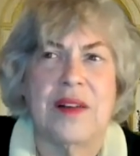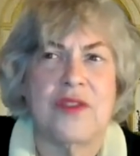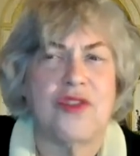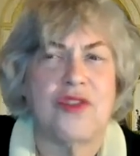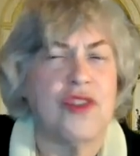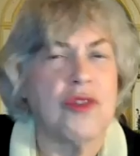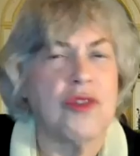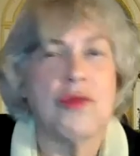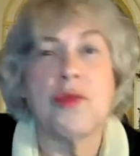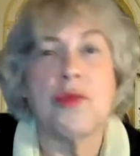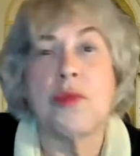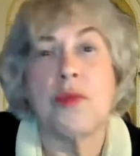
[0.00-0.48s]

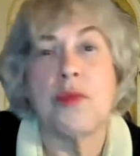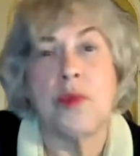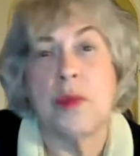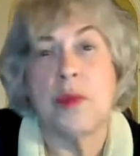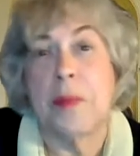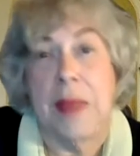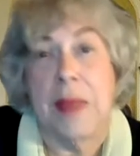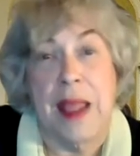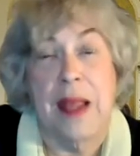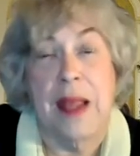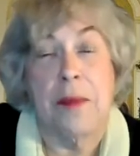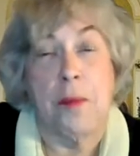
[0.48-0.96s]
Children
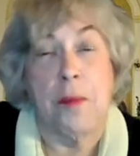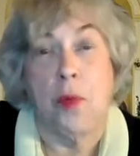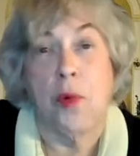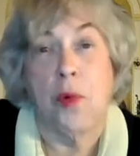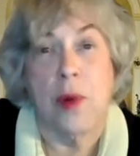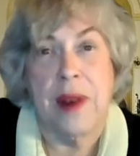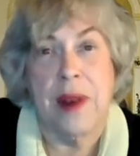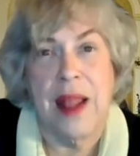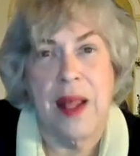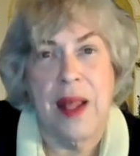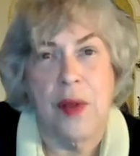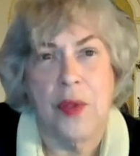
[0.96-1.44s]
would be
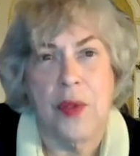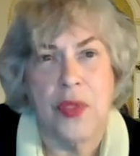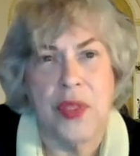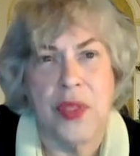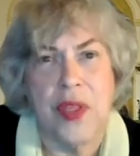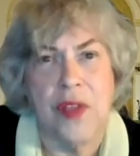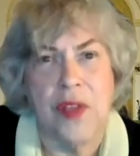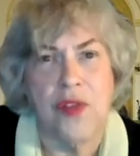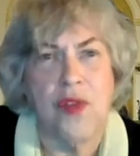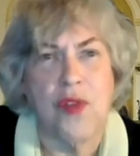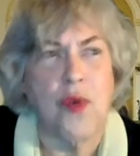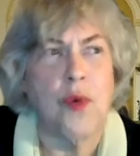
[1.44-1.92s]
born
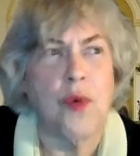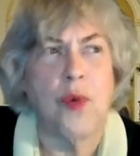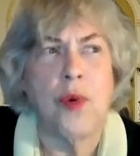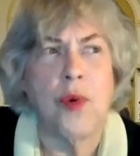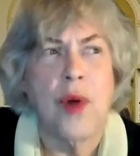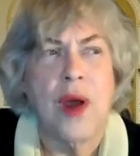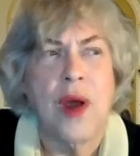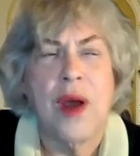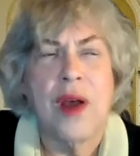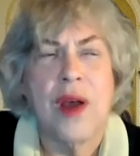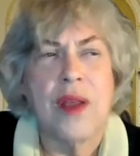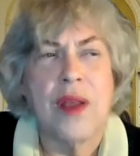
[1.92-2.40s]
healthy. So
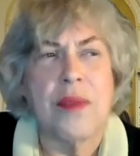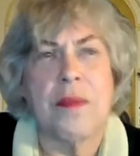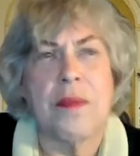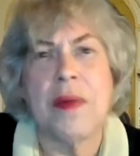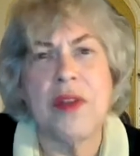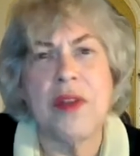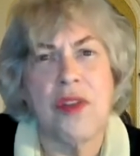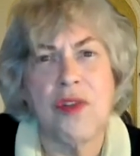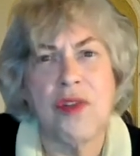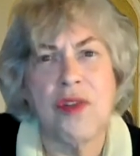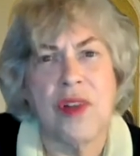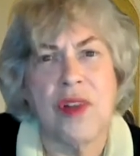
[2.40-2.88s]

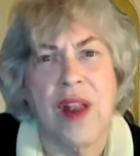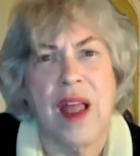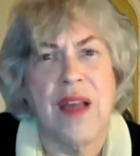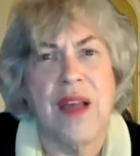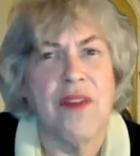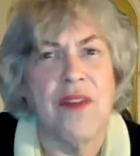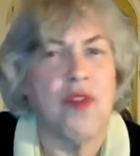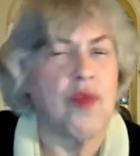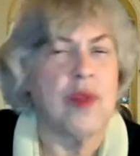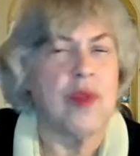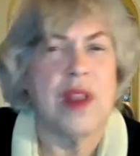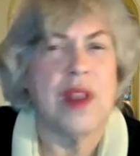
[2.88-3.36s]
mothers'
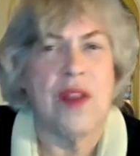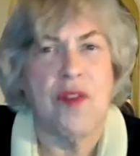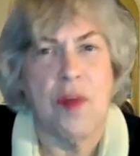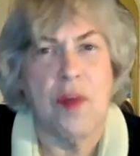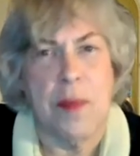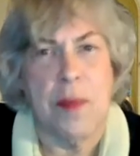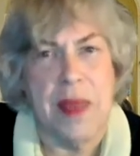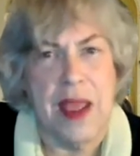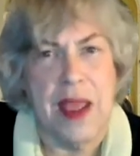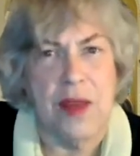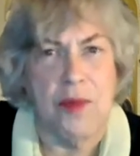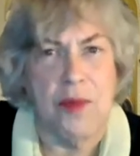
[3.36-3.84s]
lives would never
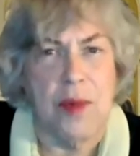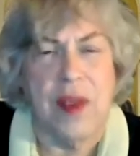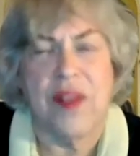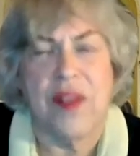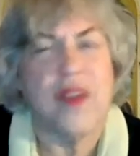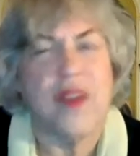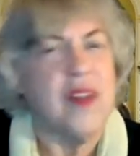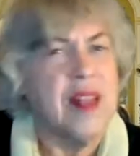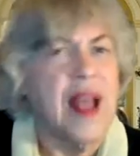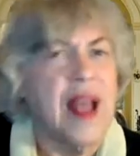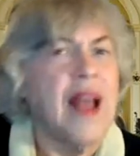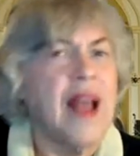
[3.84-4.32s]
be at
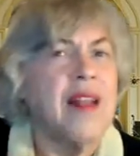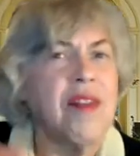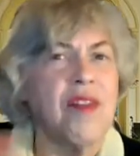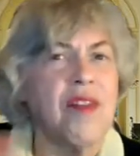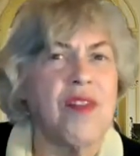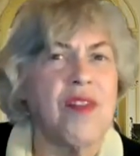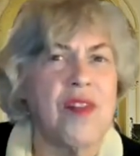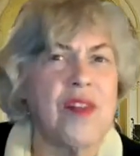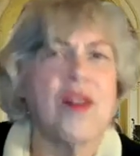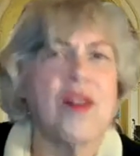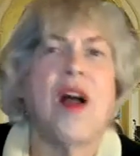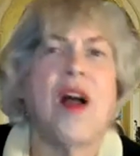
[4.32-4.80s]
risk.
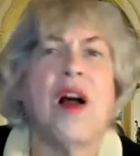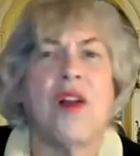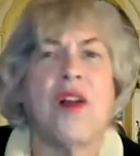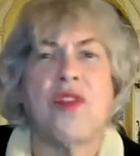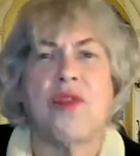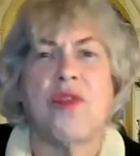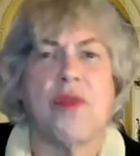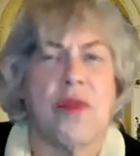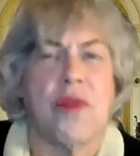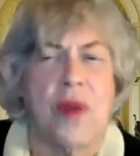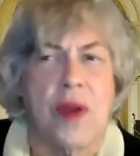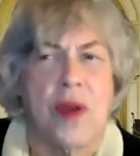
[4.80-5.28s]
That's in
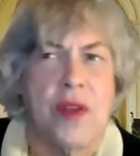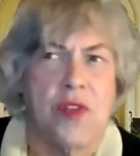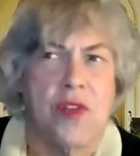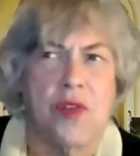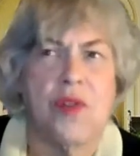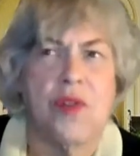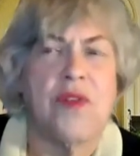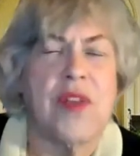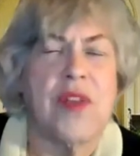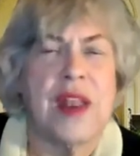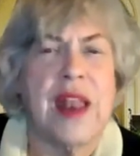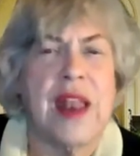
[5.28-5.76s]
God's
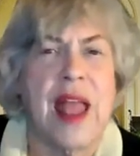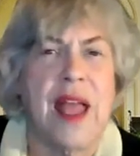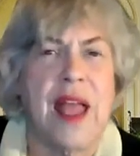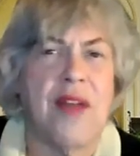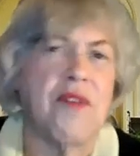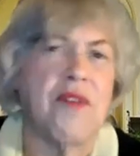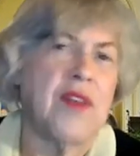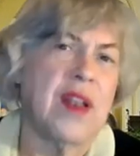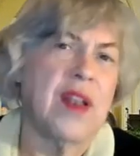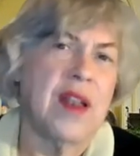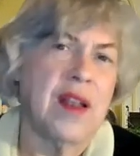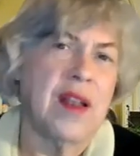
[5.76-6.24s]
sort of in
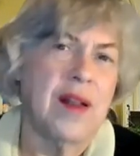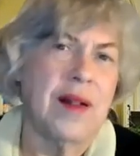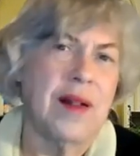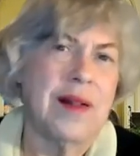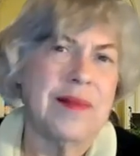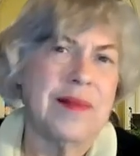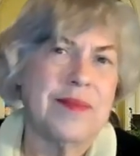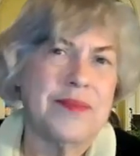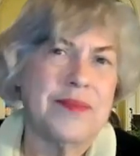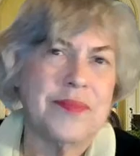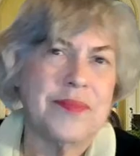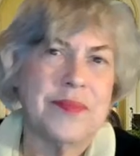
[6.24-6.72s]
heaven.
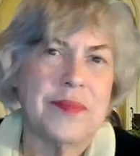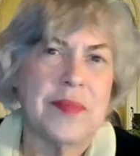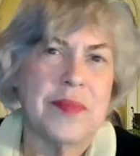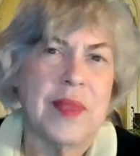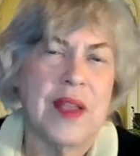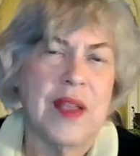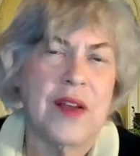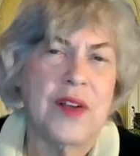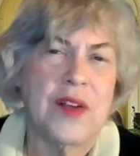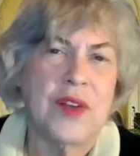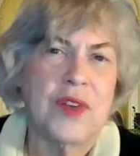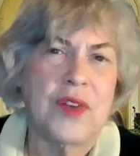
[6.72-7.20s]

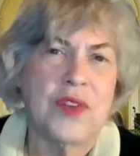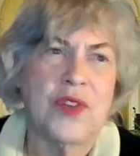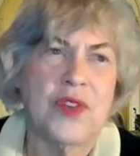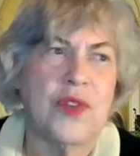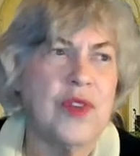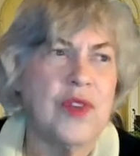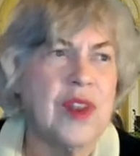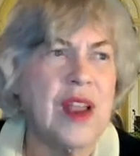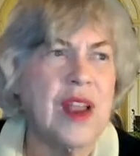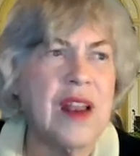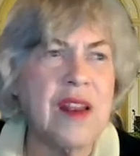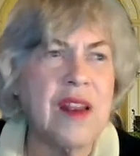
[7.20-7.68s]
So
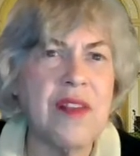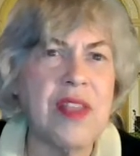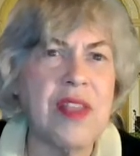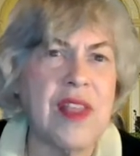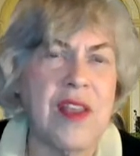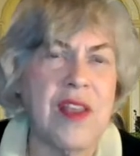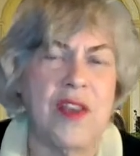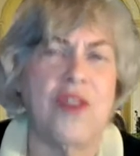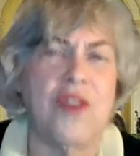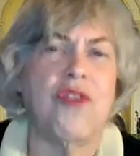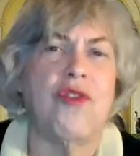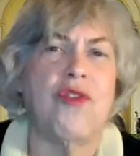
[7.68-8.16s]
none of
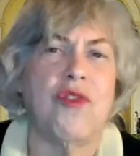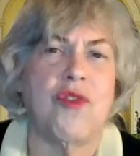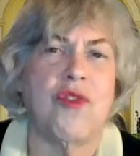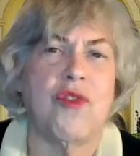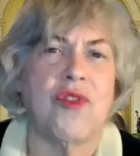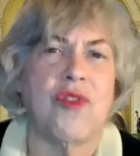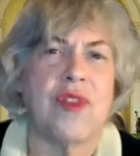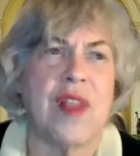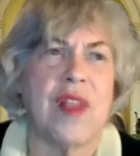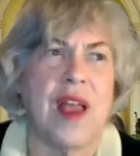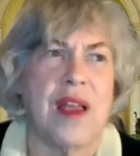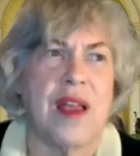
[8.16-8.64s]
the
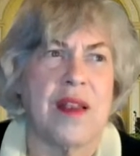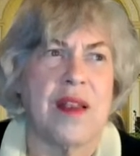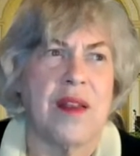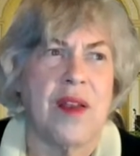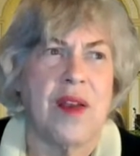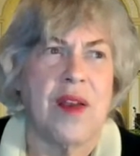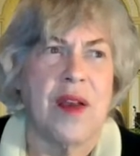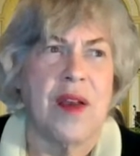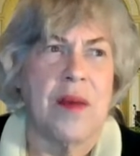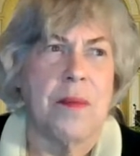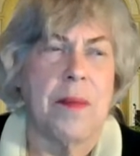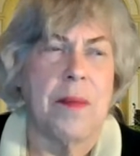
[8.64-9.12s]
issues that
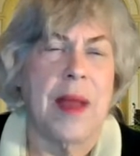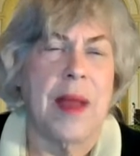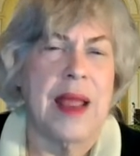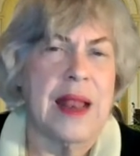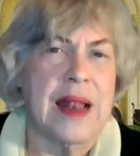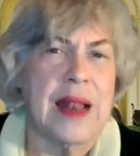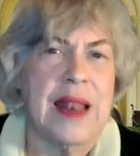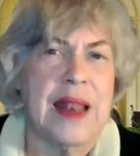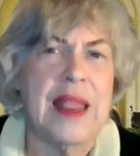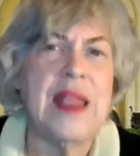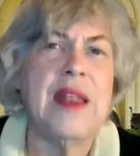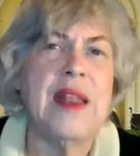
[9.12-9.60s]

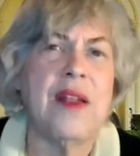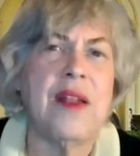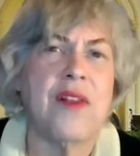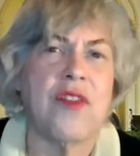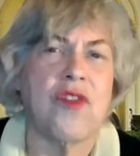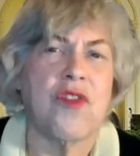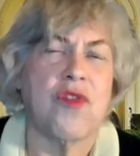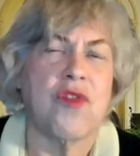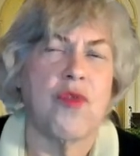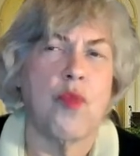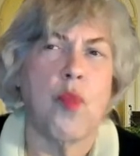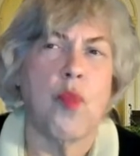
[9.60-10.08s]
might lead
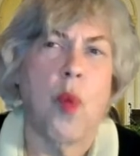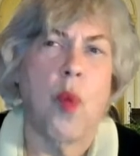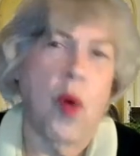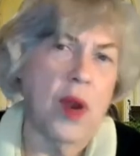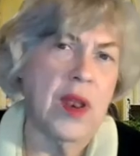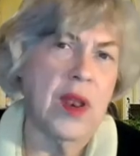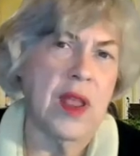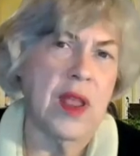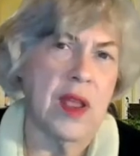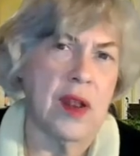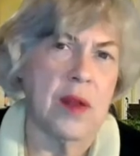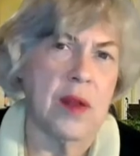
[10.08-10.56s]
us to
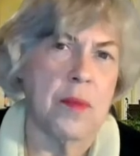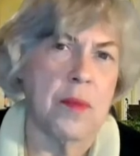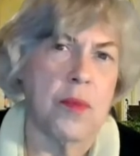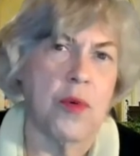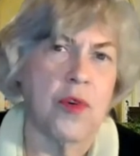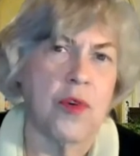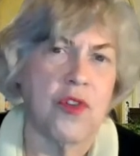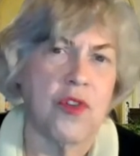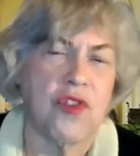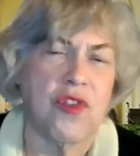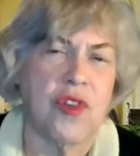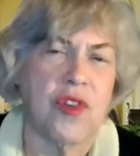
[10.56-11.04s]
wanting an
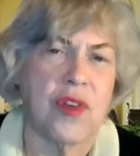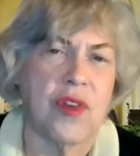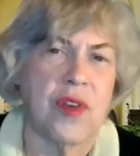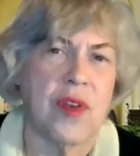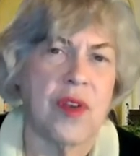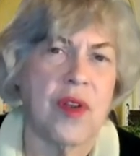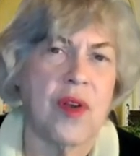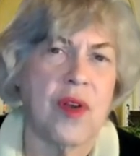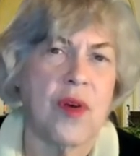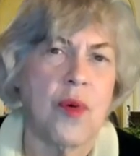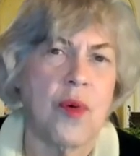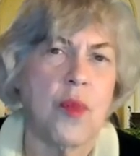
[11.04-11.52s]
abortion
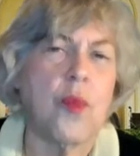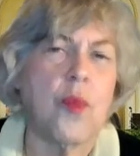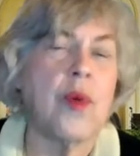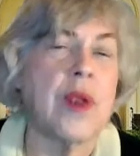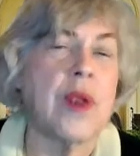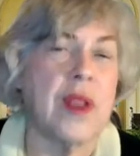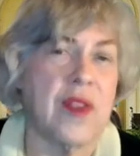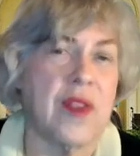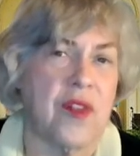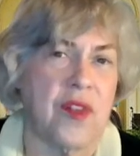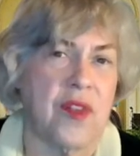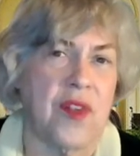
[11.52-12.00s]

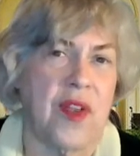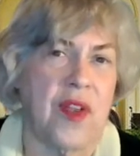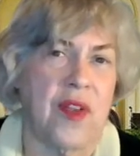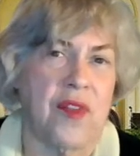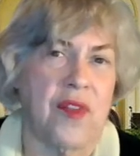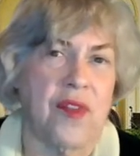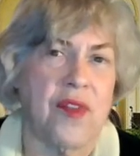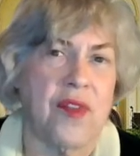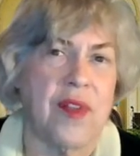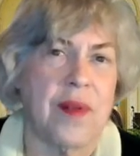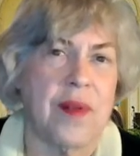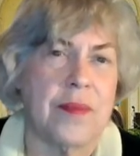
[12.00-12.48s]
will
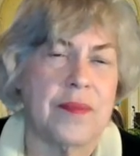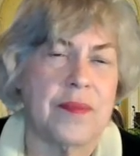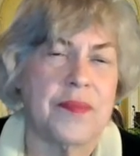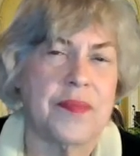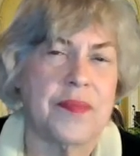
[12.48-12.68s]
exist.